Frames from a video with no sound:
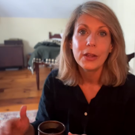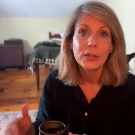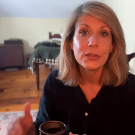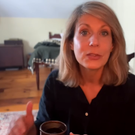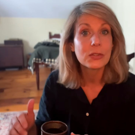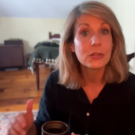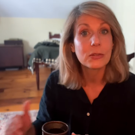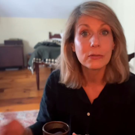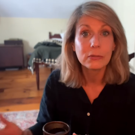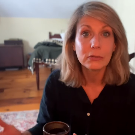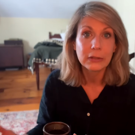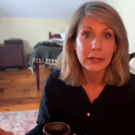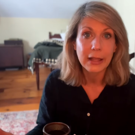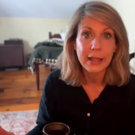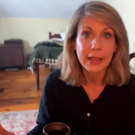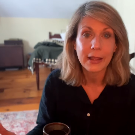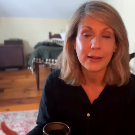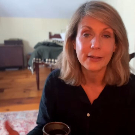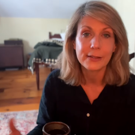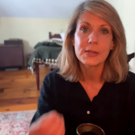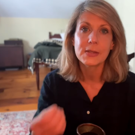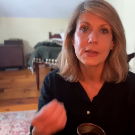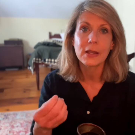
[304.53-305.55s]
to
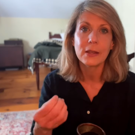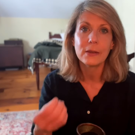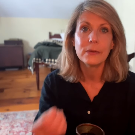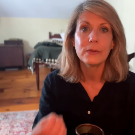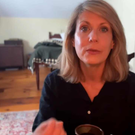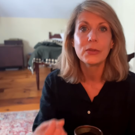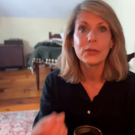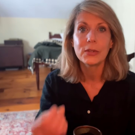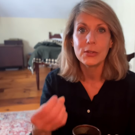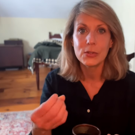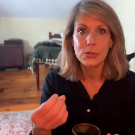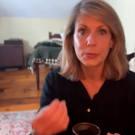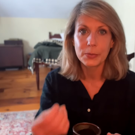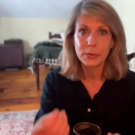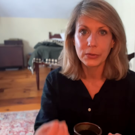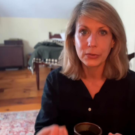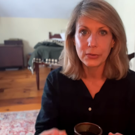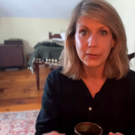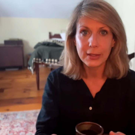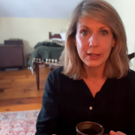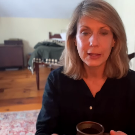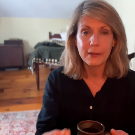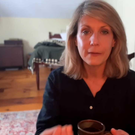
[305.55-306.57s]
light. I really do
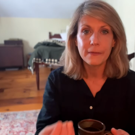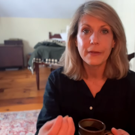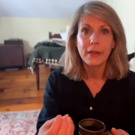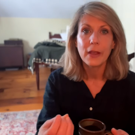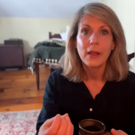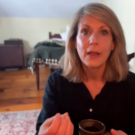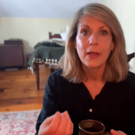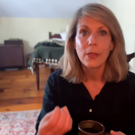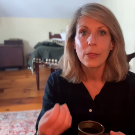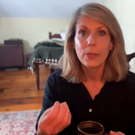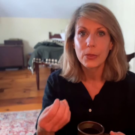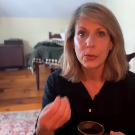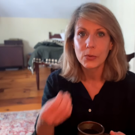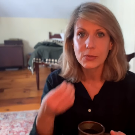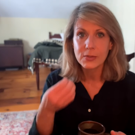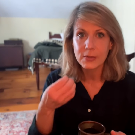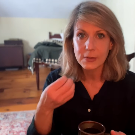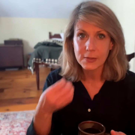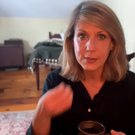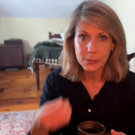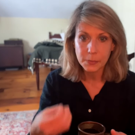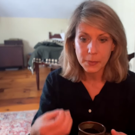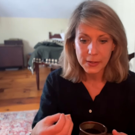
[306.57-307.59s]
believe those
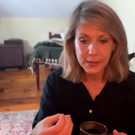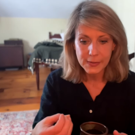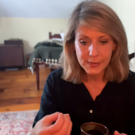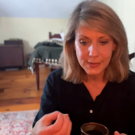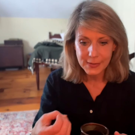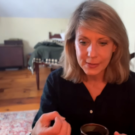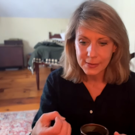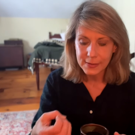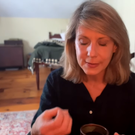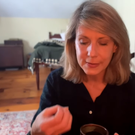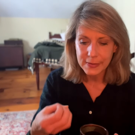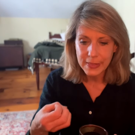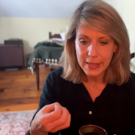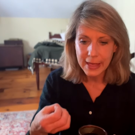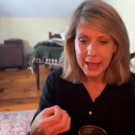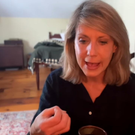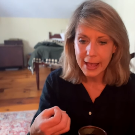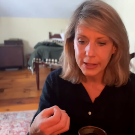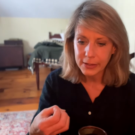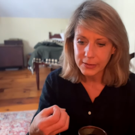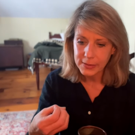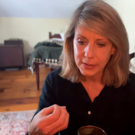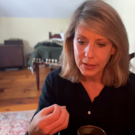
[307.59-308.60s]
spaces
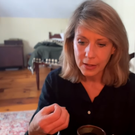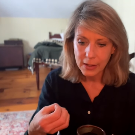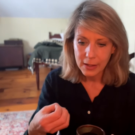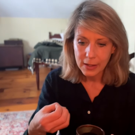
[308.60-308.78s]
that